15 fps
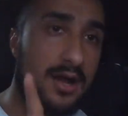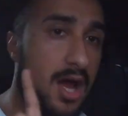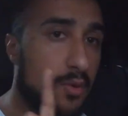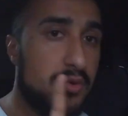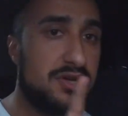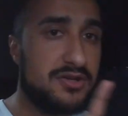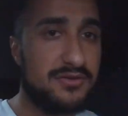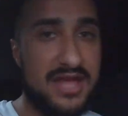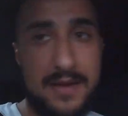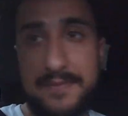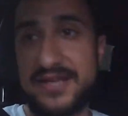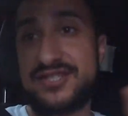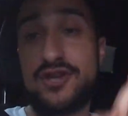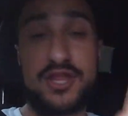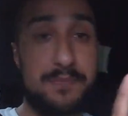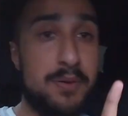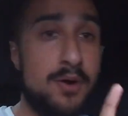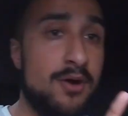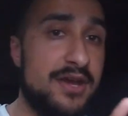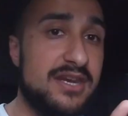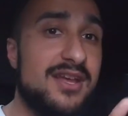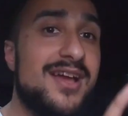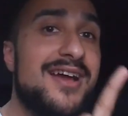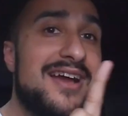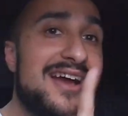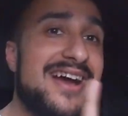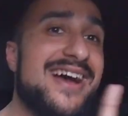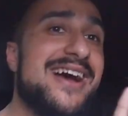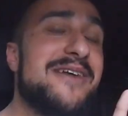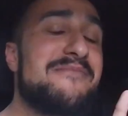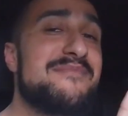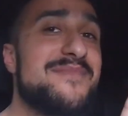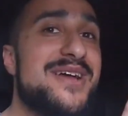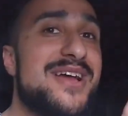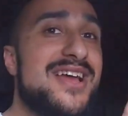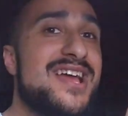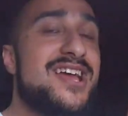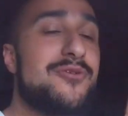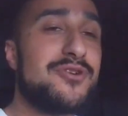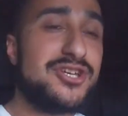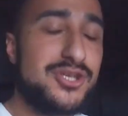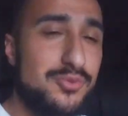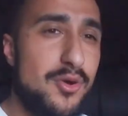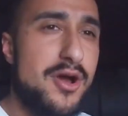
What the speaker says: a lie, I wouldn't do that, but it's not the point, which is